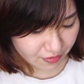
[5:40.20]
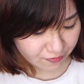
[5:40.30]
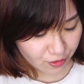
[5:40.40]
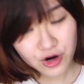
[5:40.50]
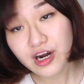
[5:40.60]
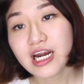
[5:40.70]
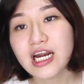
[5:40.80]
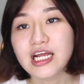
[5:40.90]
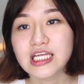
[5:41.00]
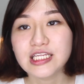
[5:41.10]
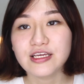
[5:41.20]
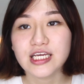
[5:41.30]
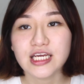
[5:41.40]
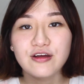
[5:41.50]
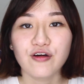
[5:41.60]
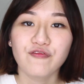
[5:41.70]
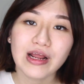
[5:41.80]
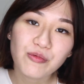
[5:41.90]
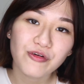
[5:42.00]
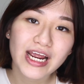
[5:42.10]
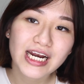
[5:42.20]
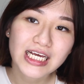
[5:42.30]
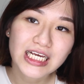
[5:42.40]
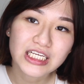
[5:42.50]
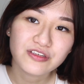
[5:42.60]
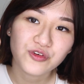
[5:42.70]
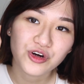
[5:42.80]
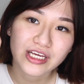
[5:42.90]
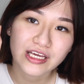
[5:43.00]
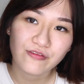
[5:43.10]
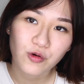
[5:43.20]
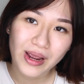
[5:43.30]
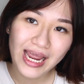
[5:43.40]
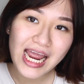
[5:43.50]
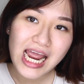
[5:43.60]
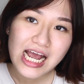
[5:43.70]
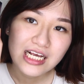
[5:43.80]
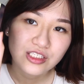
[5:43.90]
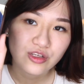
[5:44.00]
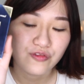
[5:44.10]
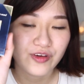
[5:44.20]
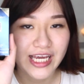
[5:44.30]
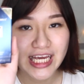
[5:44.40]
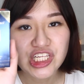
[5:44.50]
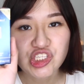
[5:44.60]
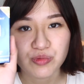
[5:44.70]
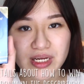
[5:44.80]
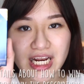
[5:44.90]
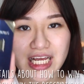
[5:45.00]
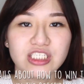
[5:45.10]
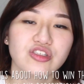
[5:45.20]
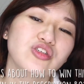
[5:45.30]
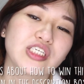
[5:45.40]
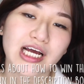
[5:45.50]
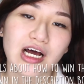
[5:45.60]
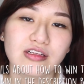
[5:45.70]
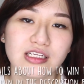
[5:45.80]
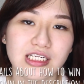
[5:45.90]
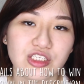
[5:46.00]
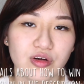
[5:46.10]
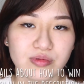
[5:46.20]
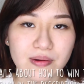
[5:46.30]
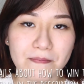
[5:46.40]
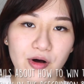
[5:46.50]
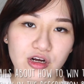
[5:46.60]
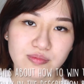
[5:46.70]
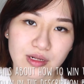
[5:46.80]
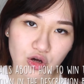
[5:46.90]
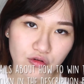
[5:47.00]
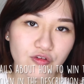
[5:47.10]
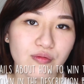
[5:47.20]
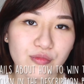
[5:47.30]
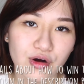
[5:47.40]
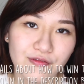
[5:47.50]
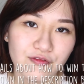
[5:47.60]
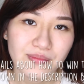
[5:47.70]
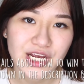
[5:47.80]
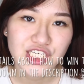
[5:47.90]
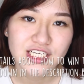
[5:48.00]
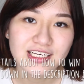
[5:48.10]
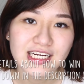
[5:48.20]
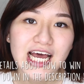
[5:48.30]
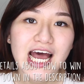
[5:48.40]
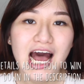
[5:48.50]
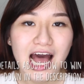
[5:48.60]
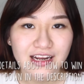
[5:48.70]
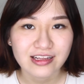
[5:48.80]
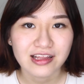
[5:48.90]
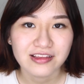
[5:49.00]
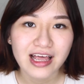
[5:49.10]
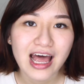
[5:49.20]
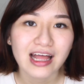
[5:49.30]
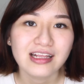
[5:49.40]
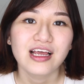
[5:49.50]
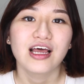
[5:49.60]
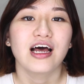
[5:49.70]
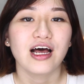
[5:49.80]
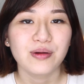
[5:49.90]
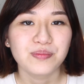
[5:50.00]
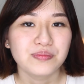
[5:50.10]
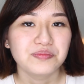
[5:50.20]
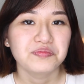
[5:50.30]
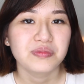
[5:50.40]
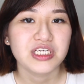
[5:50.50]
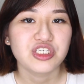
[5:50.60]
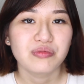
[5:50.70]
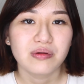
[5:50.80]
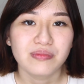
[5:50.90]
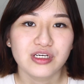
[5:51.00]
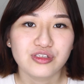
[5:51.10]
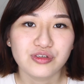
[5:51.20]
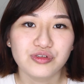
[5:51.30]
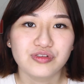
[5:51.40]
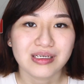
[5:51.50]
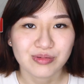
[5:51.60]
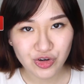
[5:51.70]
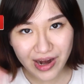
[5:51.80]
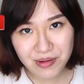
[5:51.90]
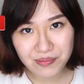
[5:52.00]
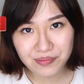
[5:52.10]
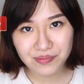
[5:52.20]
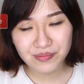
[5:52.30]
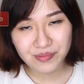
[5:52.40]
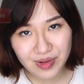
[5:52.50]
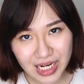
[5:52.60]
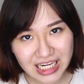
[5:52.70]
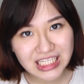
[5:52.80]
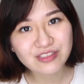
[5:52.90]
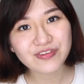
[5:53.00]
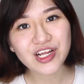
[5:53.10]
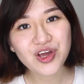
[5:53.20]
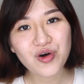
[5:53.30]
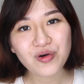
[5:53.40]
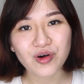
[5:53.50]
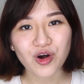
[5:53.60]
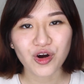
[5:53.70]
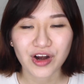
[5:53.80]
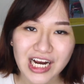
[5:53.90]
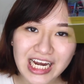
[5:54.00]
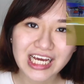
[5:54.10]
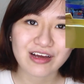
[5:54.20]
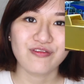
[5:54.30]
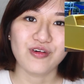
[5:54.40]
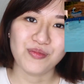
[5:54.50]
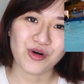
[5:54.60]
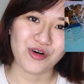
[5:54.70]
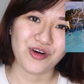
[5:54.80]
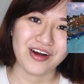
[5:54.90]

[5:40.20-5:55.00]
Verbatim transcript: before, the Flame Red is for a giveaway. So if you're keen to win this, do check out the description box below for more information. Other than that, please remember to subscribe, like this video, or click for more.